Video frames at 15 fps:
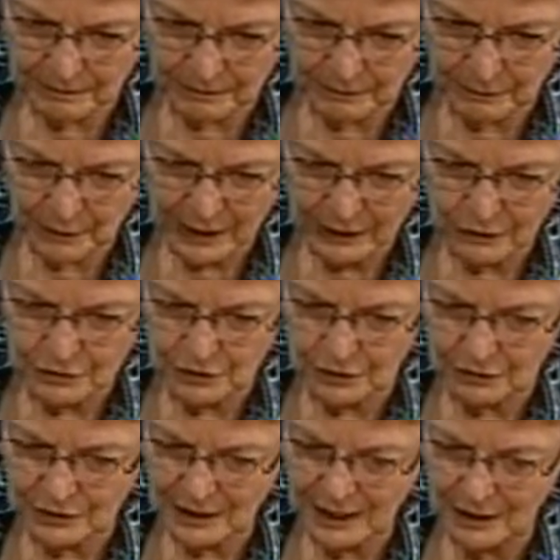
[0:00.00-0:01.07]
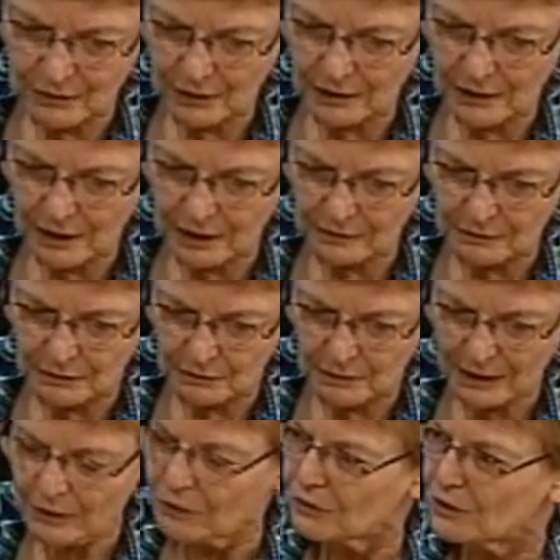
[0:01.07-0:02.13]
records. There's county tax
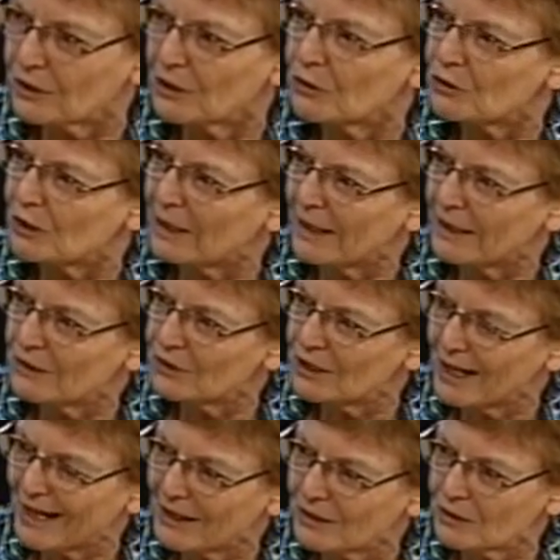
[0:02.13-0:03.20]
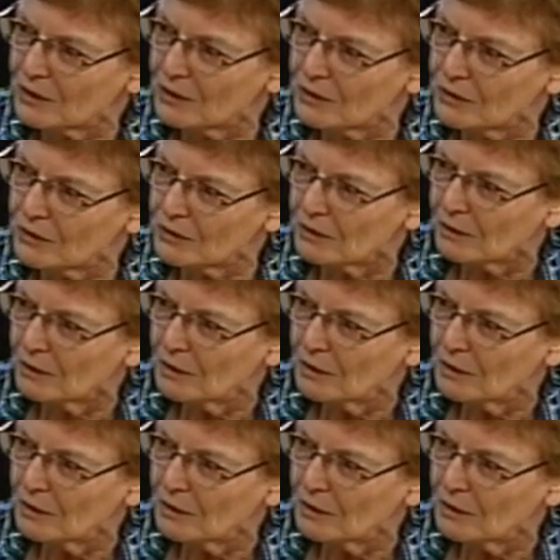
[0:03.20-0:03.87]
records, and there's land taxes.